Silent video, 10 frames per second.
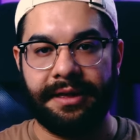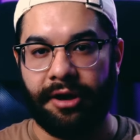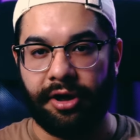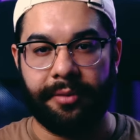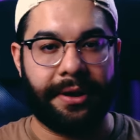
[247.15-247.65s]

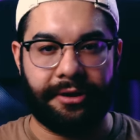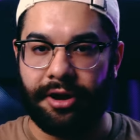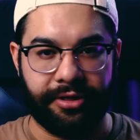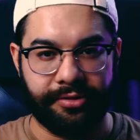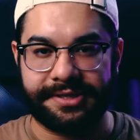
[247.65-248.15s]
all about
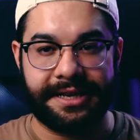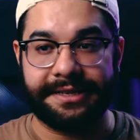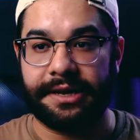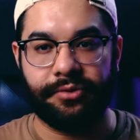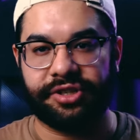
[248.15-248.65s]
all those
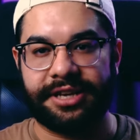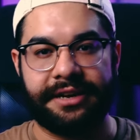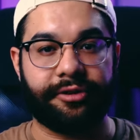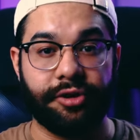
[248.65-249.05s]
things. I was just kind of